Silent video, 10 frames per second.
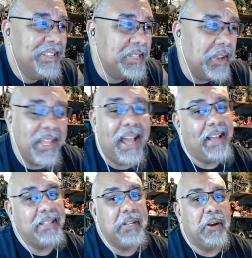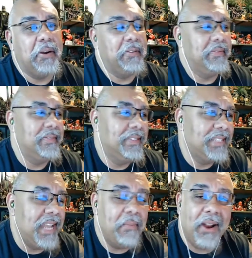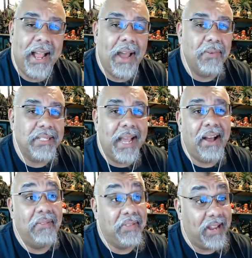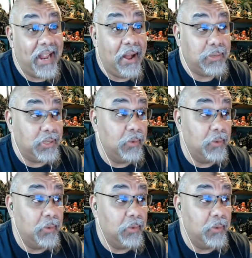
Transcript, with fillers: So, yeah, so Samurai Guy was down for the count.